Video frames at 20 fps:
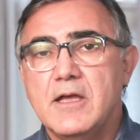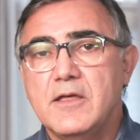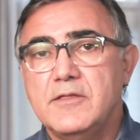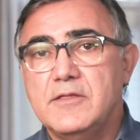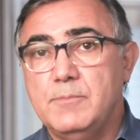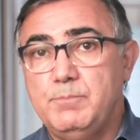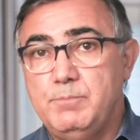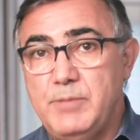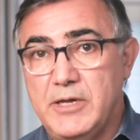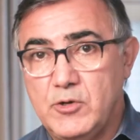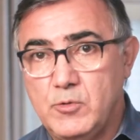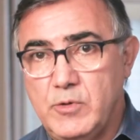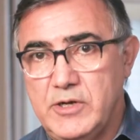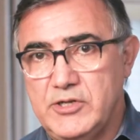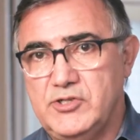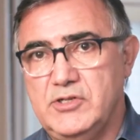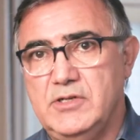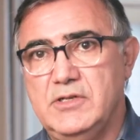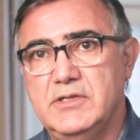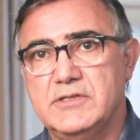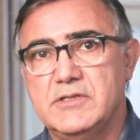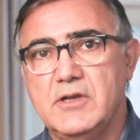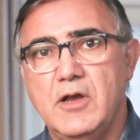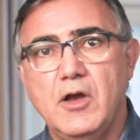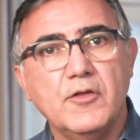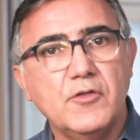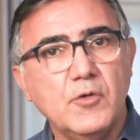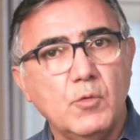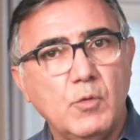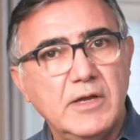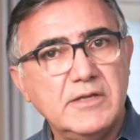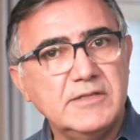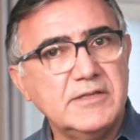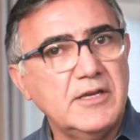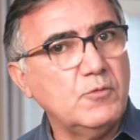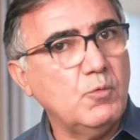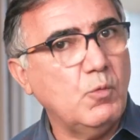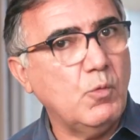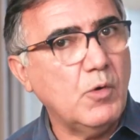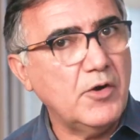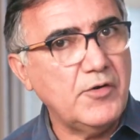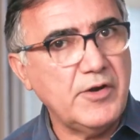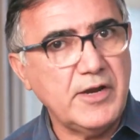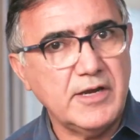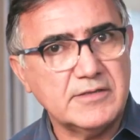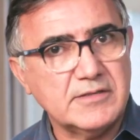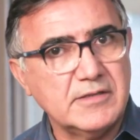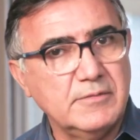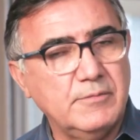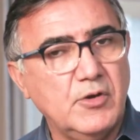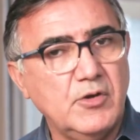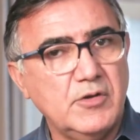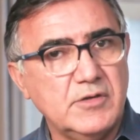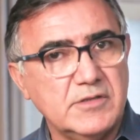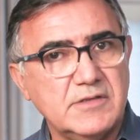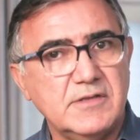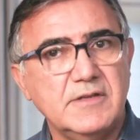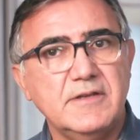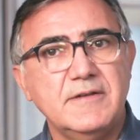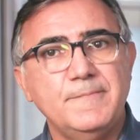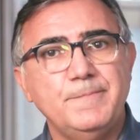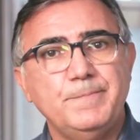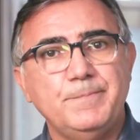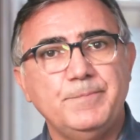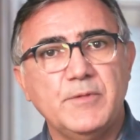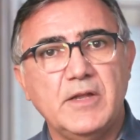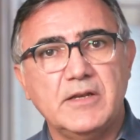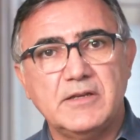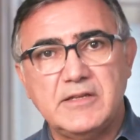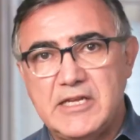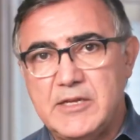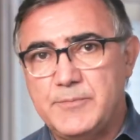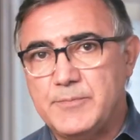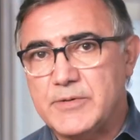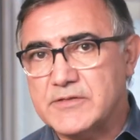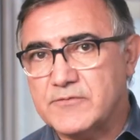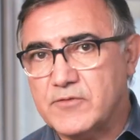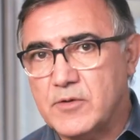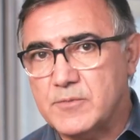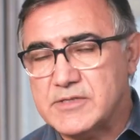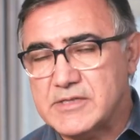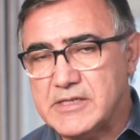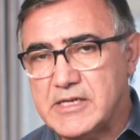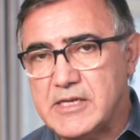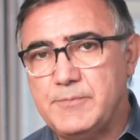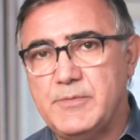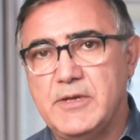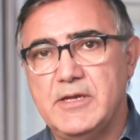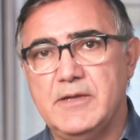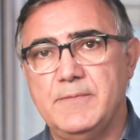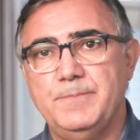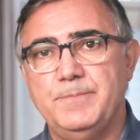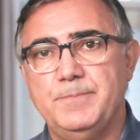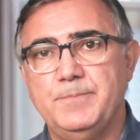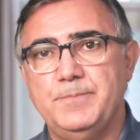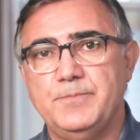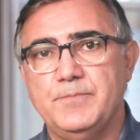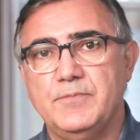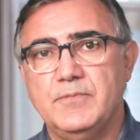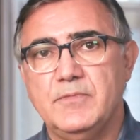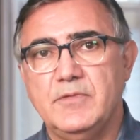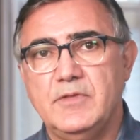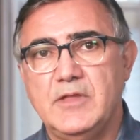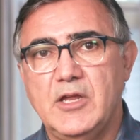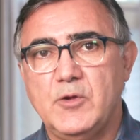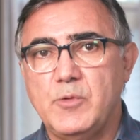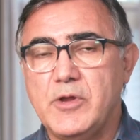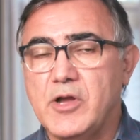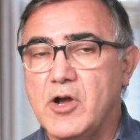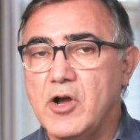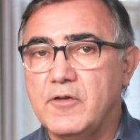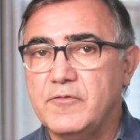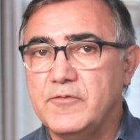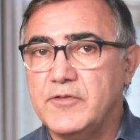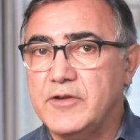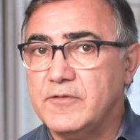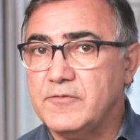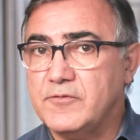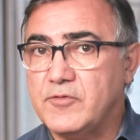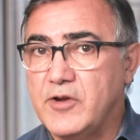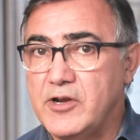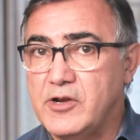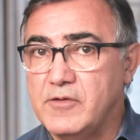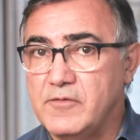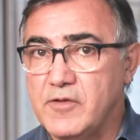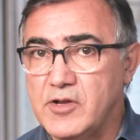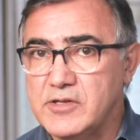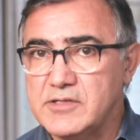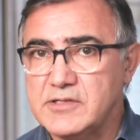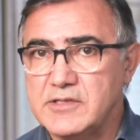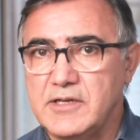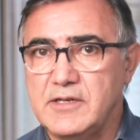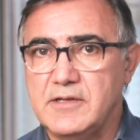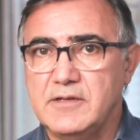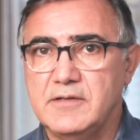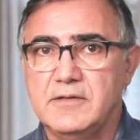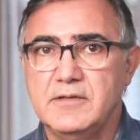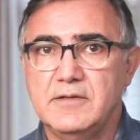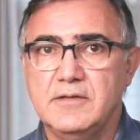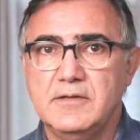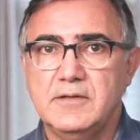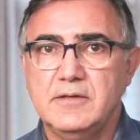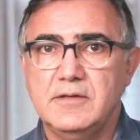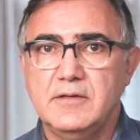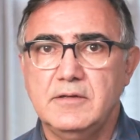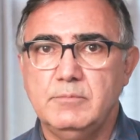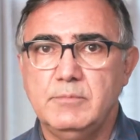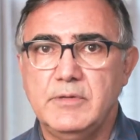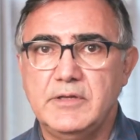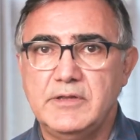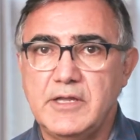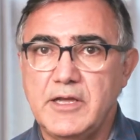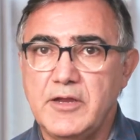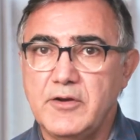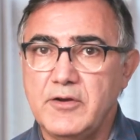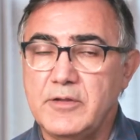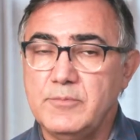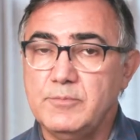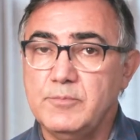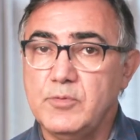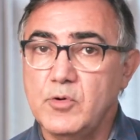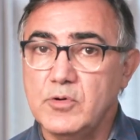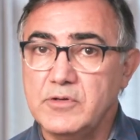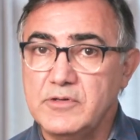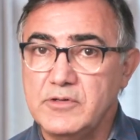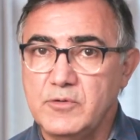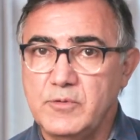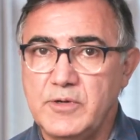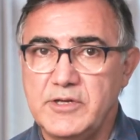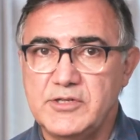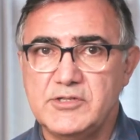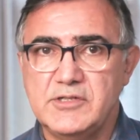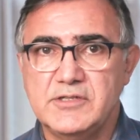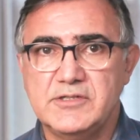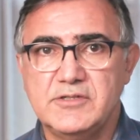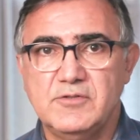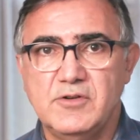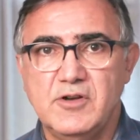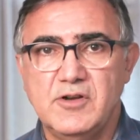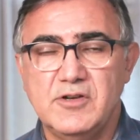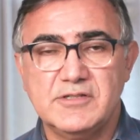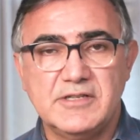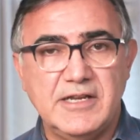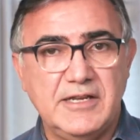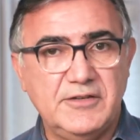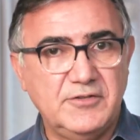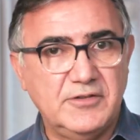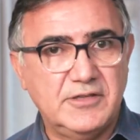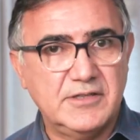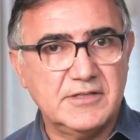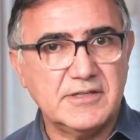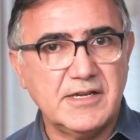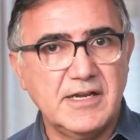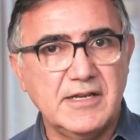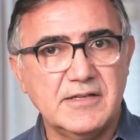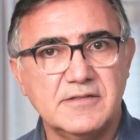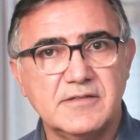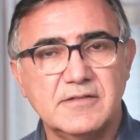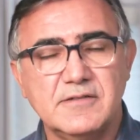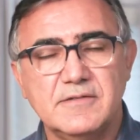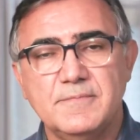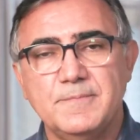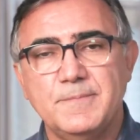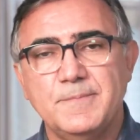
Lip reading: The big questions are the ones that worry us the most, that keep us from sleeping, that we are often afraid of asking. But they are important questions to ask and to discuss.